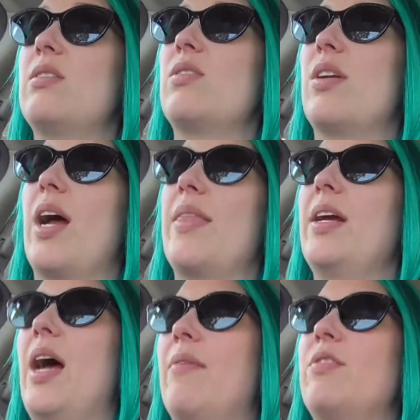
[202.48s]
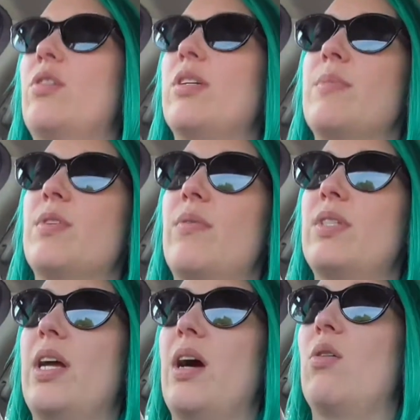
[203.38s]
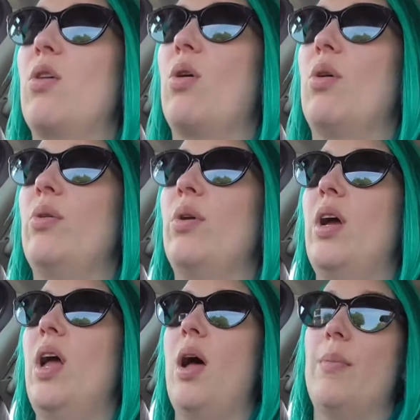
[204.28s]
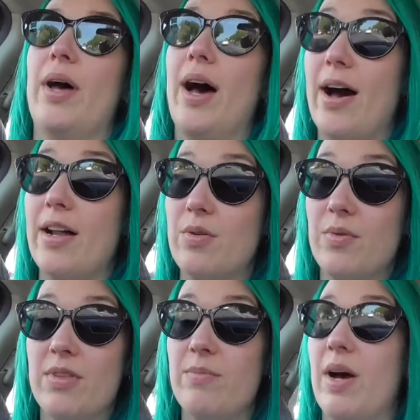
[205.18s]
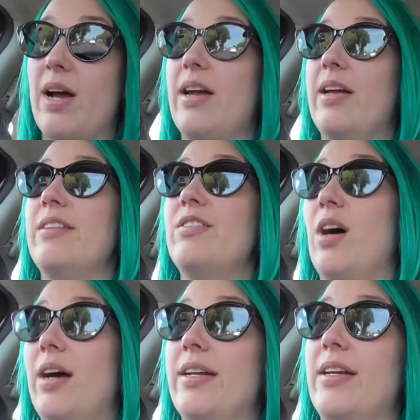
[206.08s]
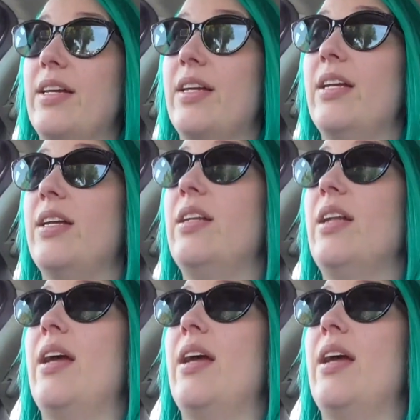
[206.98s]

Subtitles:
So yeah, I think after Christmas, obviously, I'll go a bit harder with my dieting again